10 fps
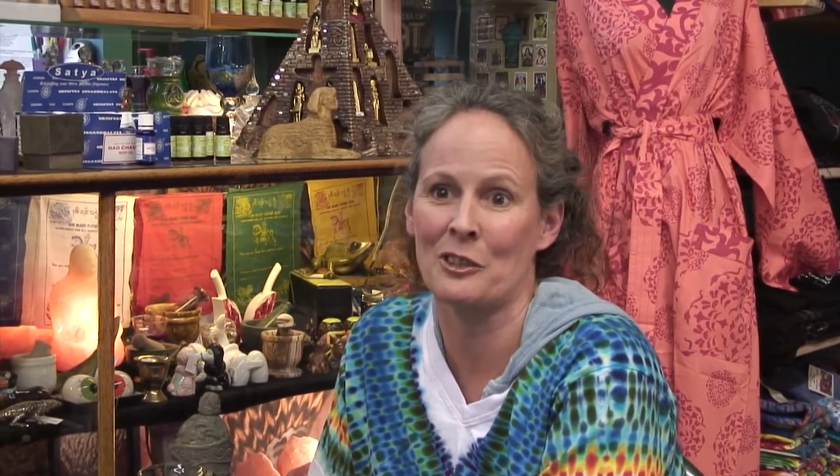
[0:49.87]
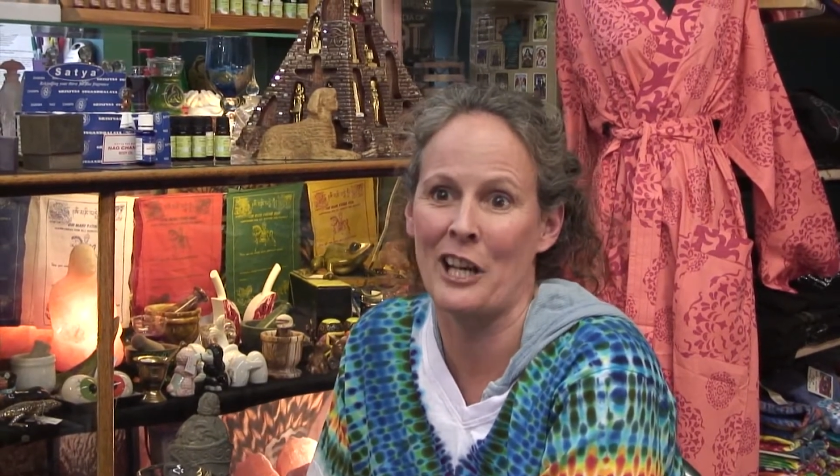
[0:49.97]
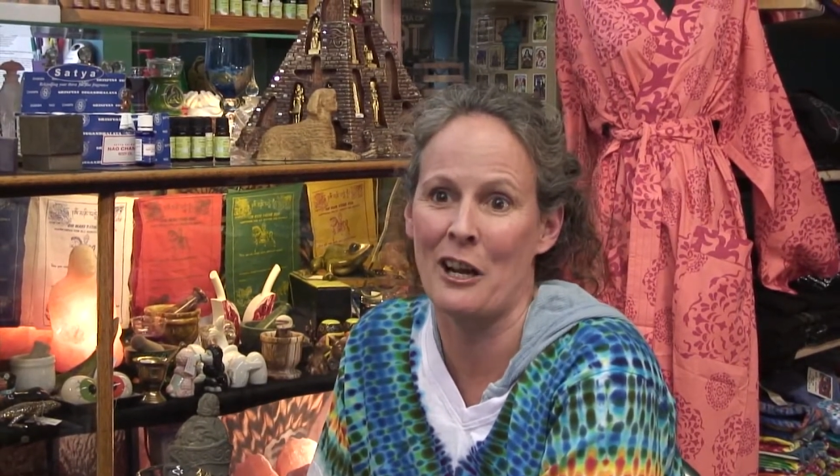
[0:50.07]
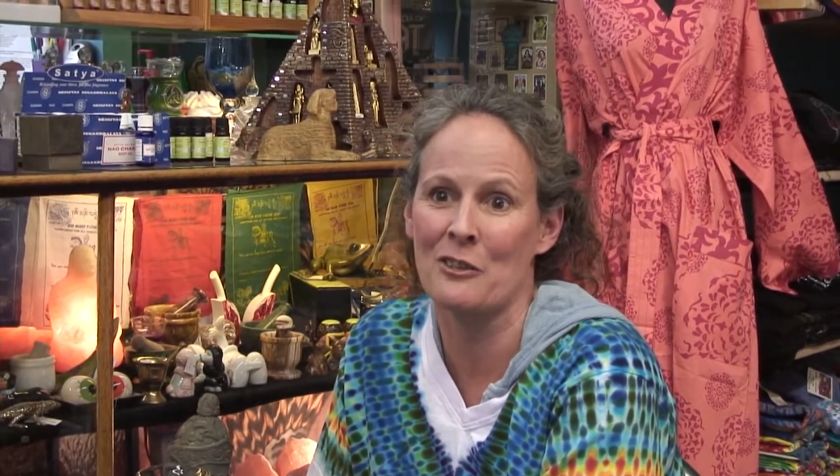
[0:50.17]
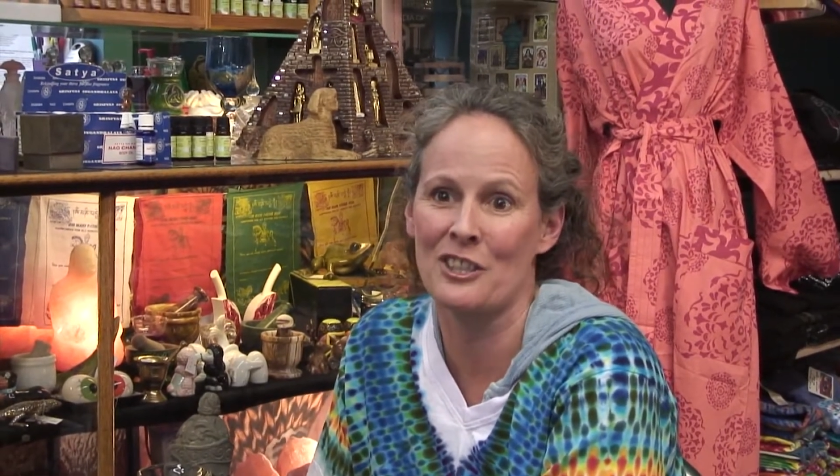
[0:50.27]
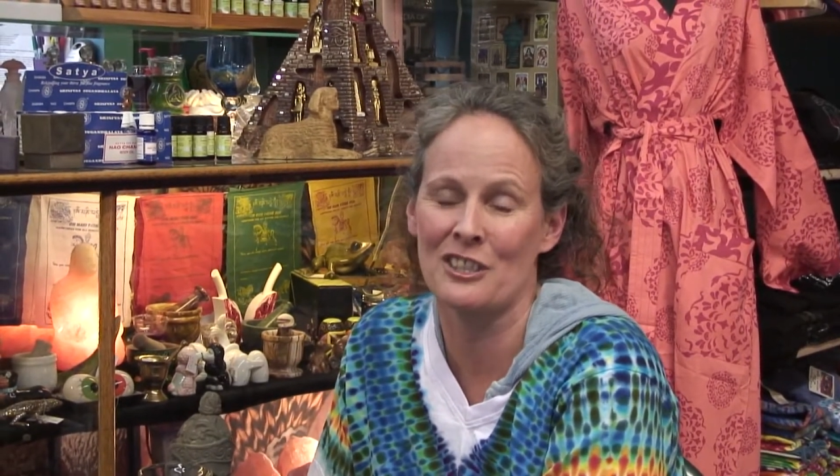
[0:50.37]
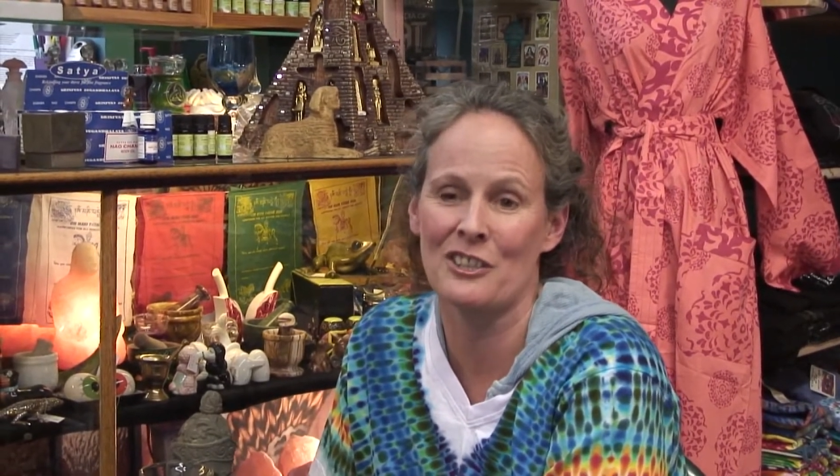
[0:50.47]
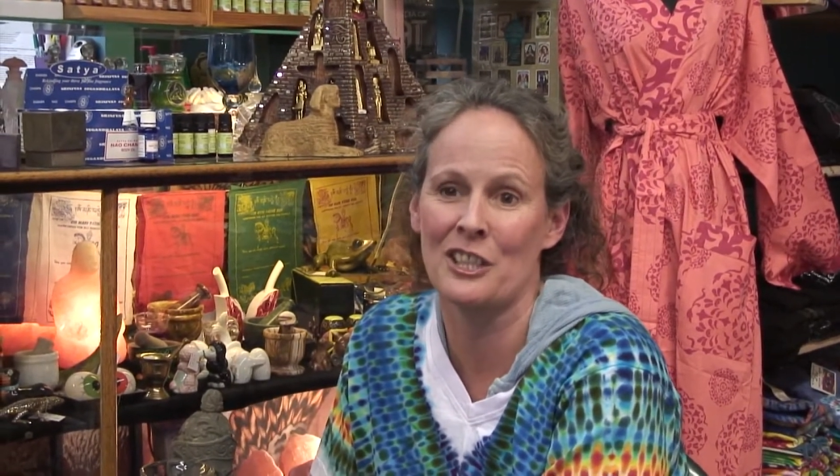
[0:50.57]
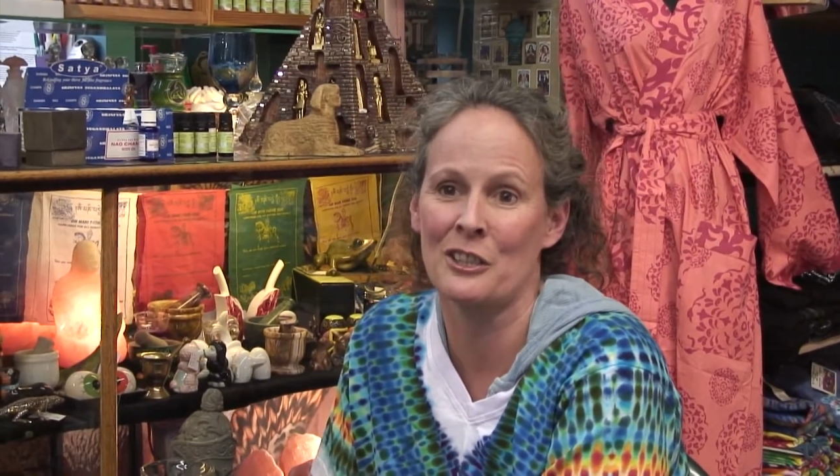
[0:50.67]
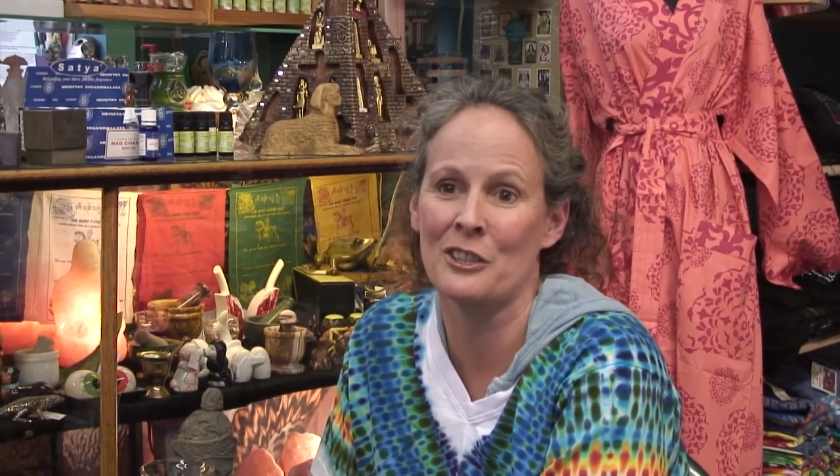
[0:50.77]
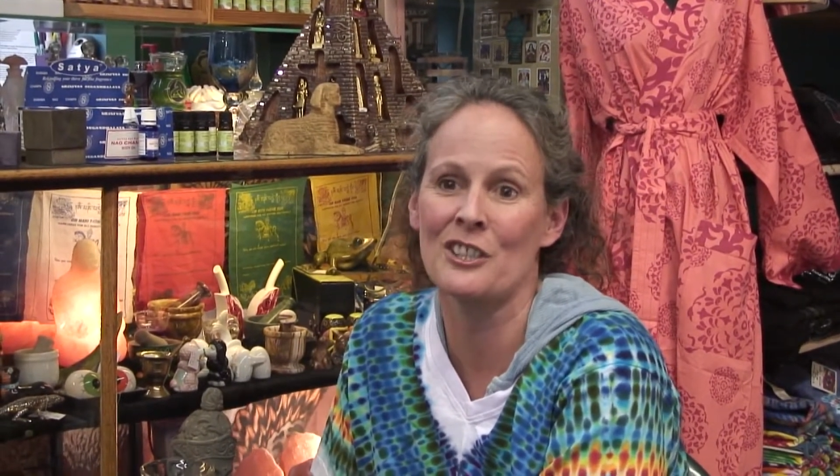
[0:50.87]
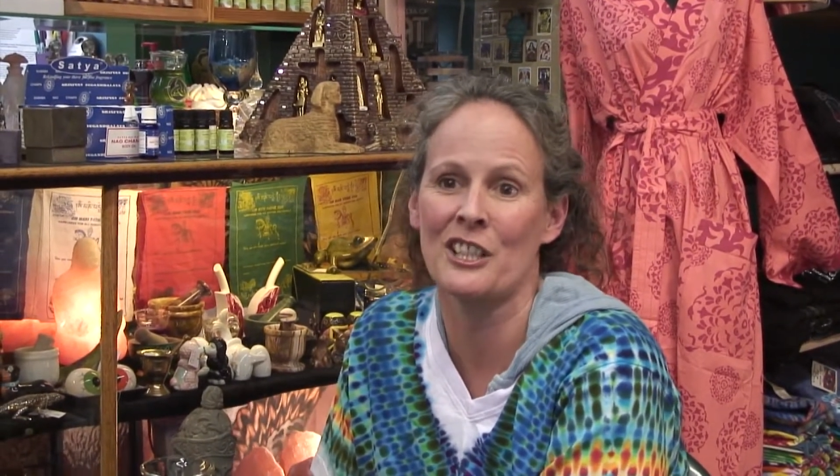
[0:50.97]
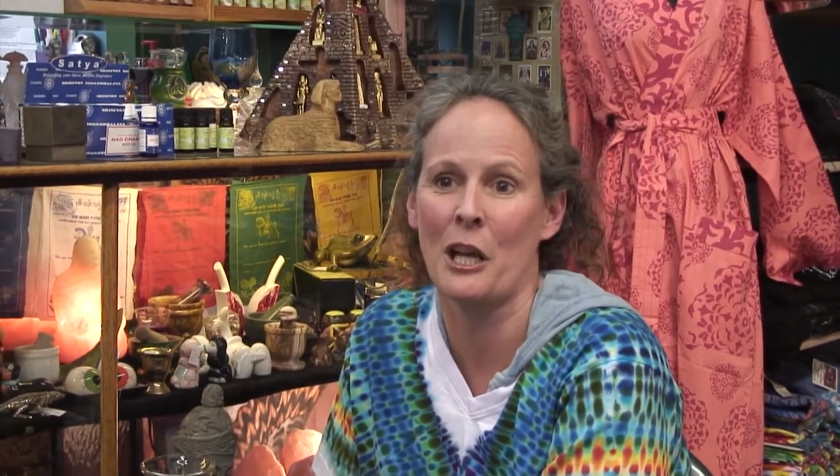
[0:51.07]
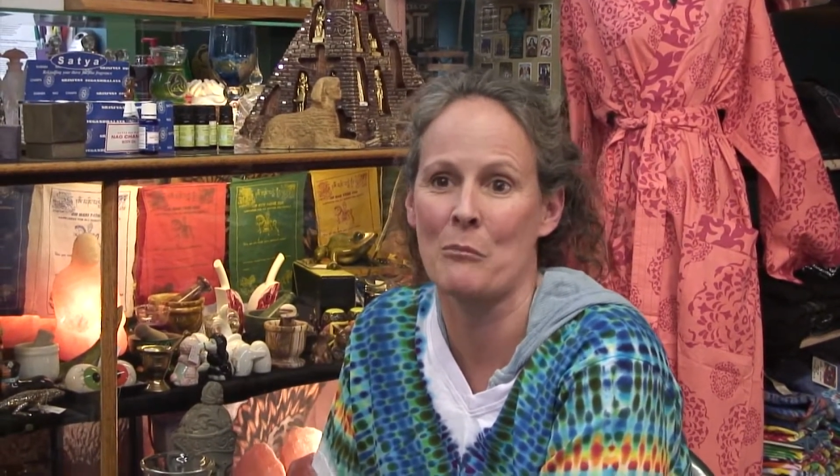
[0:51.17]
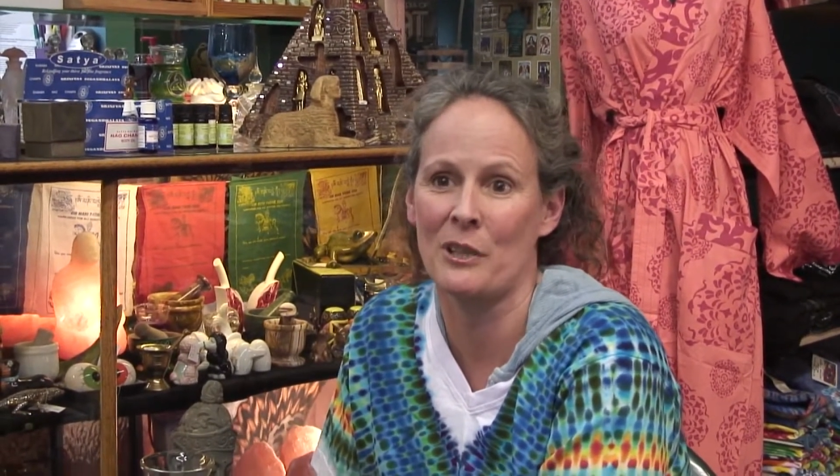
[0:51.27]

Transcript: her house in tears and got